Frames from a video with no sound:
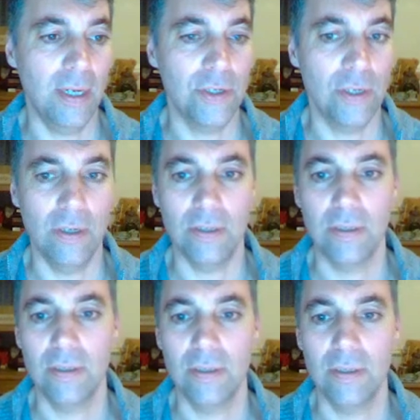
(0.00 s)

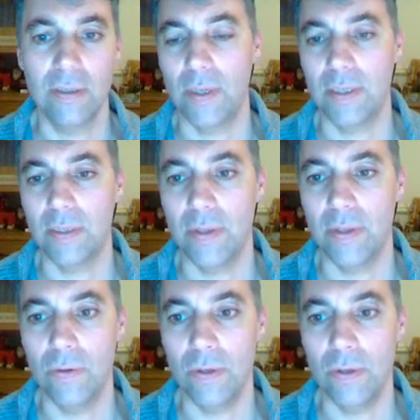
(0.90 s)
chart. It takes away some of the
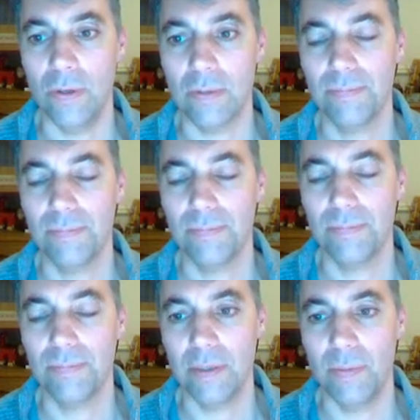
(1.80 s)
noise.
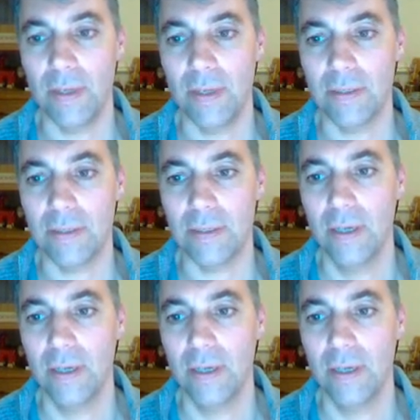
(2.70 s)
Some of these